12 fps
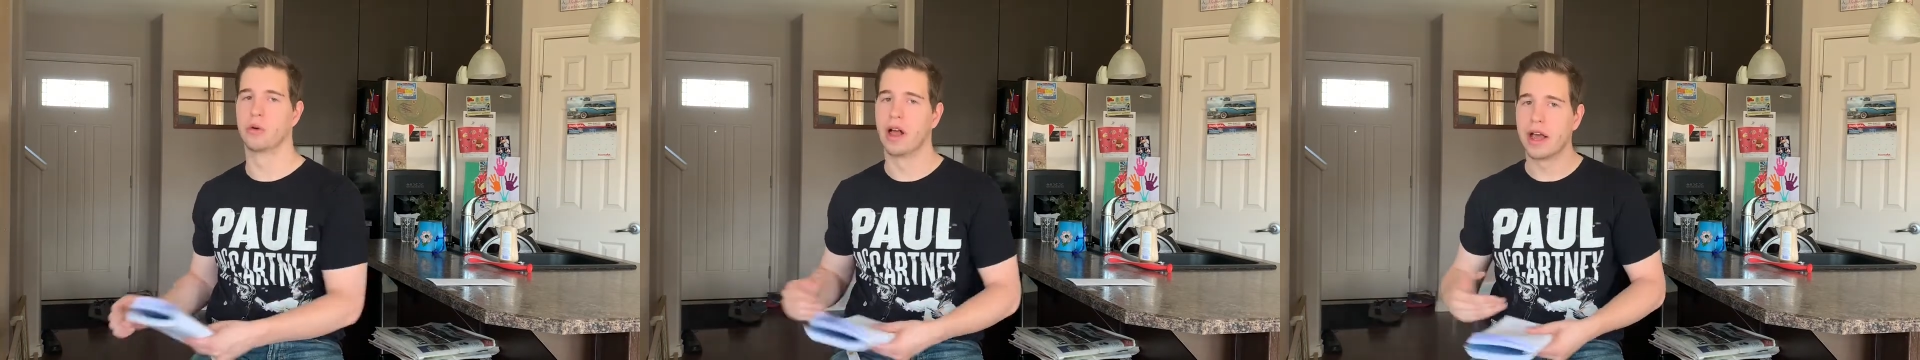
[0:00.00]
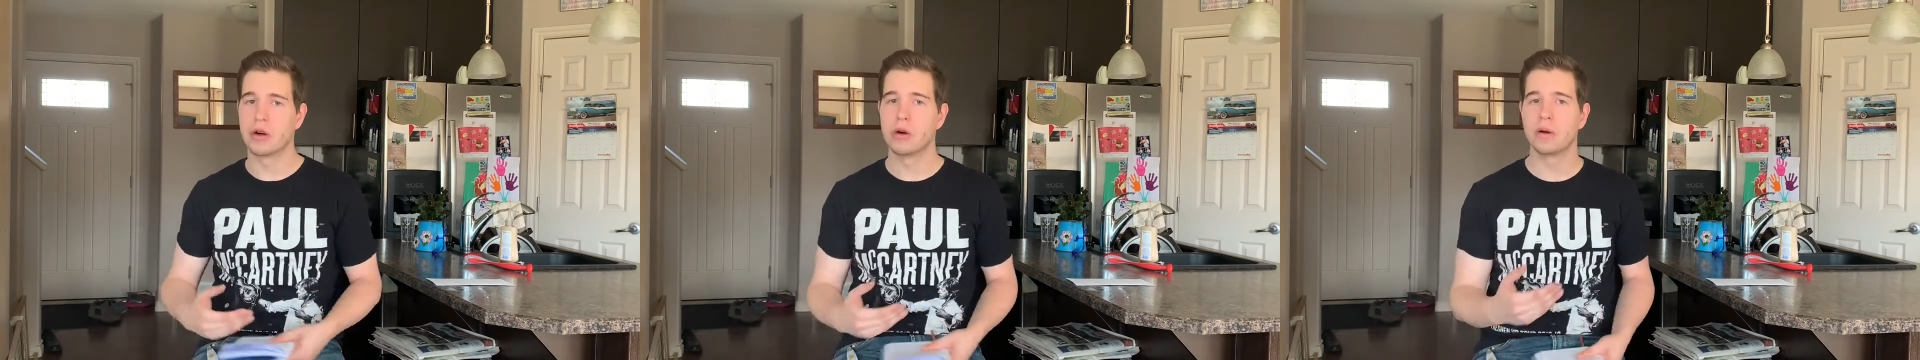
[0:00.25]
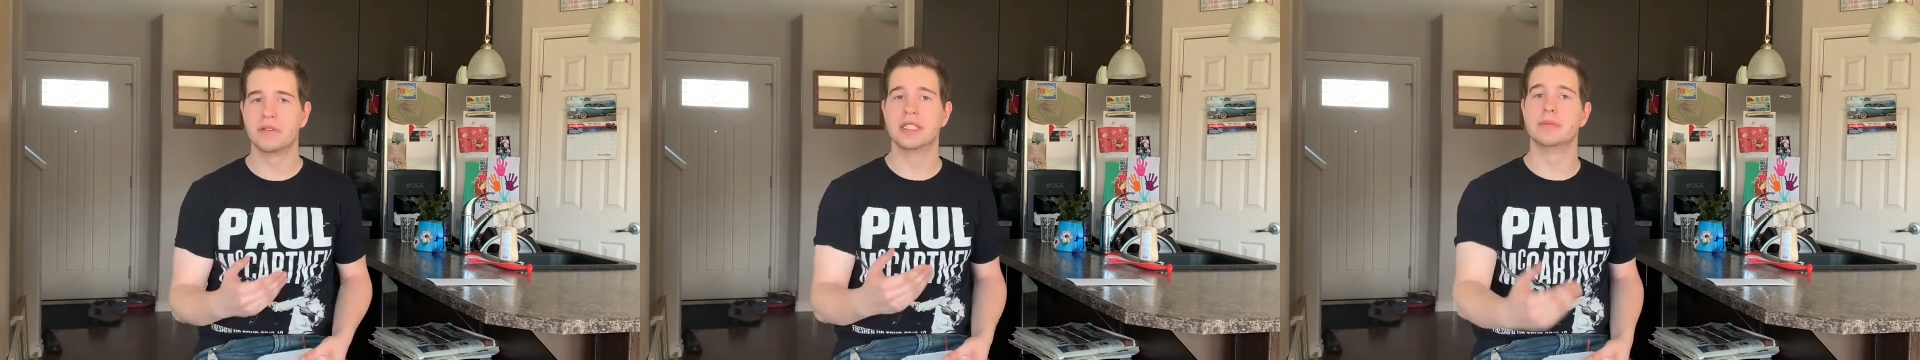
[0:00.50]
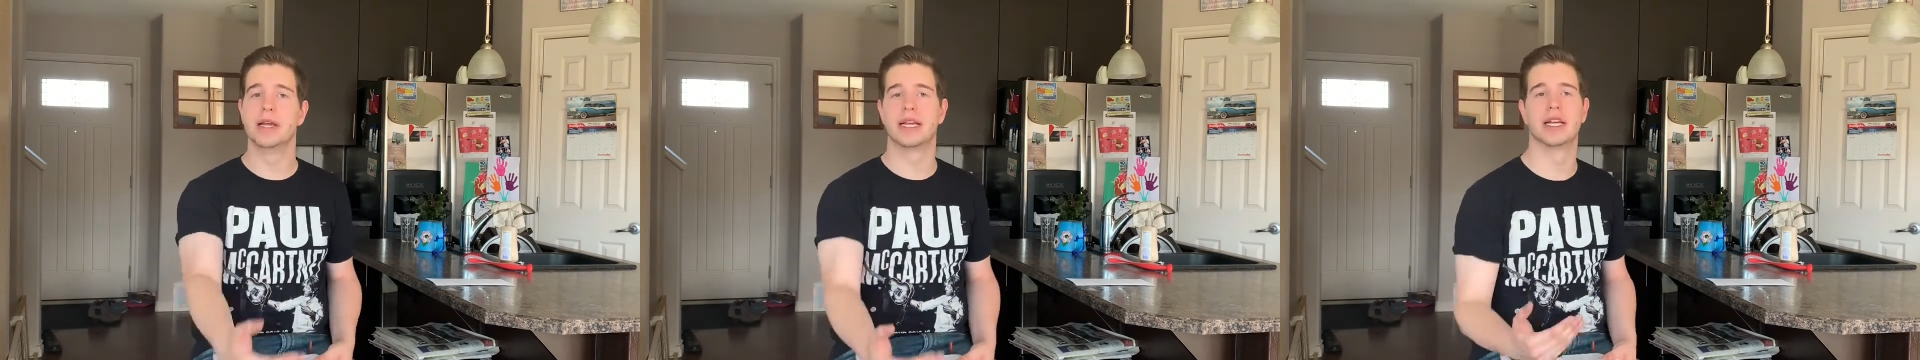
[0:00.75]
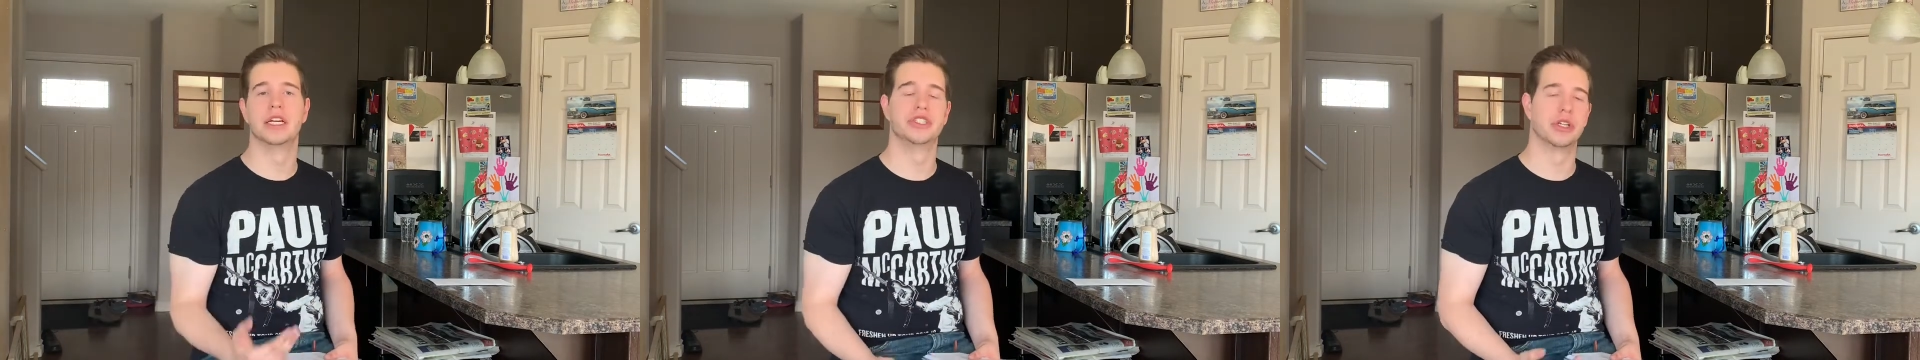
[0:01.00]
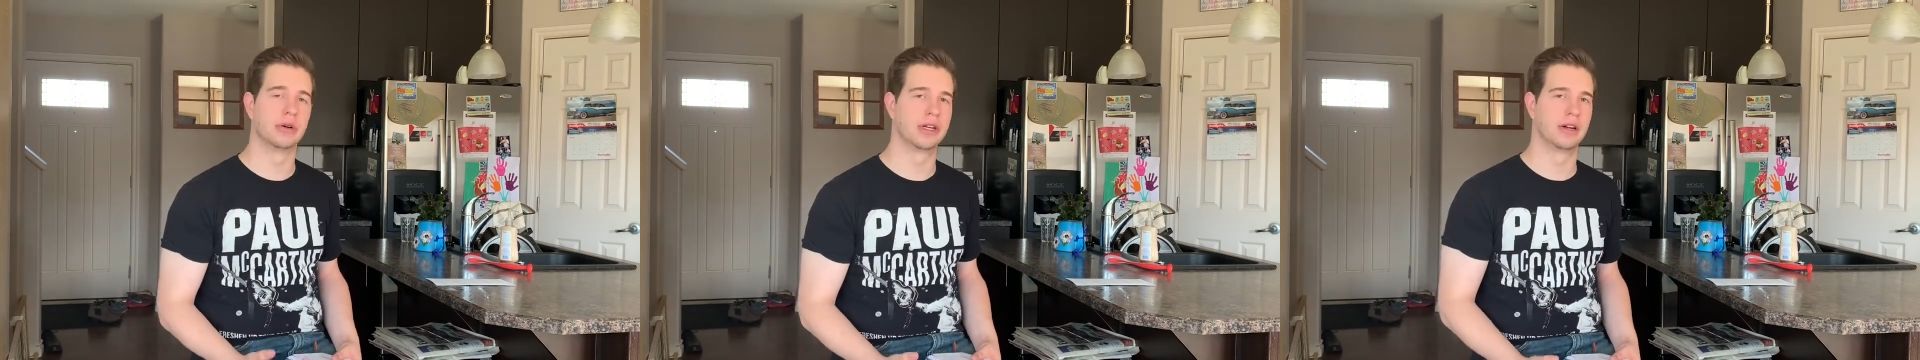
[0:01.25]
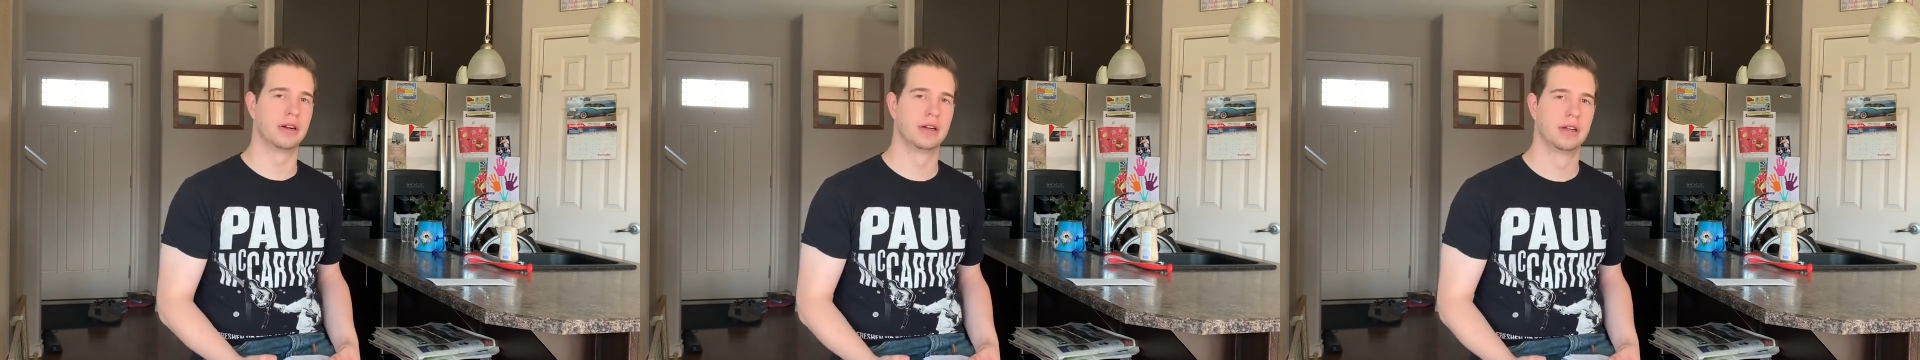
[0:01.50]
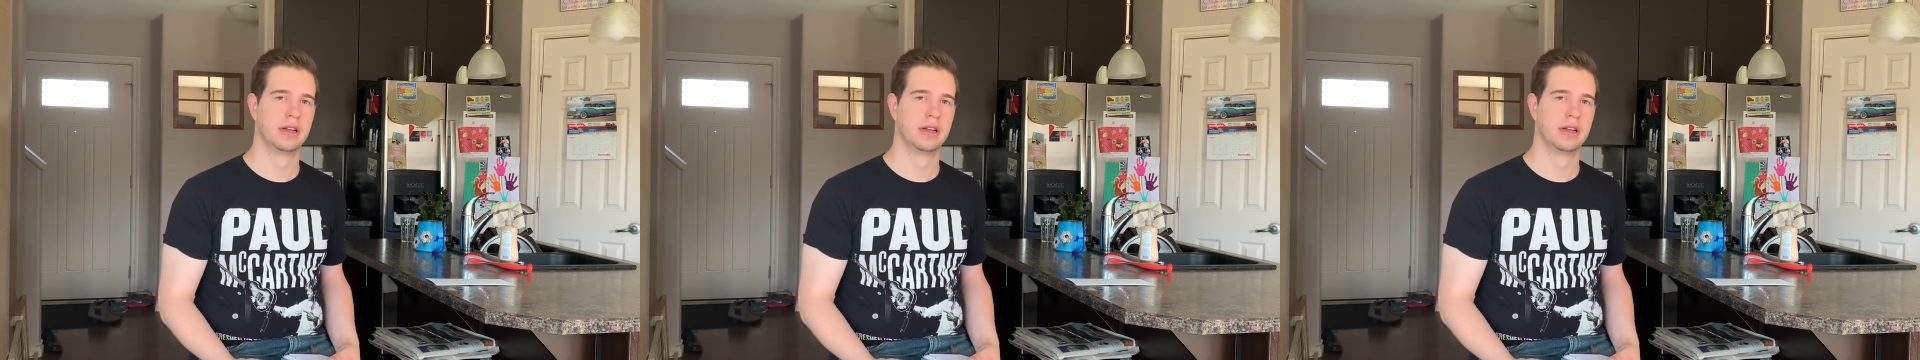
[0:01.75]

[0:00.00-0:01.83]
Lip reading: Well, I don't know if he's making a joke here,